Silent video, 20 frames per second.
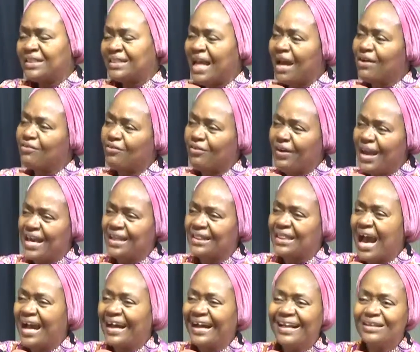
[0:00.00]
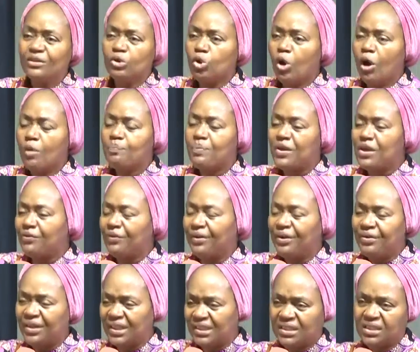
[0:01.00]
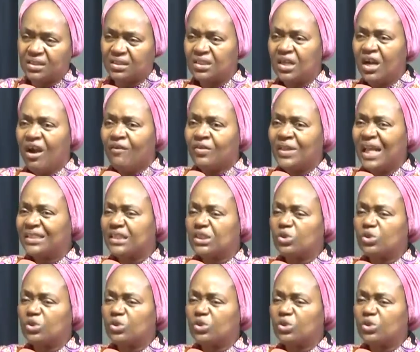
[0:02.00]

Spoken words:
There is a ring that cannot be rewritten.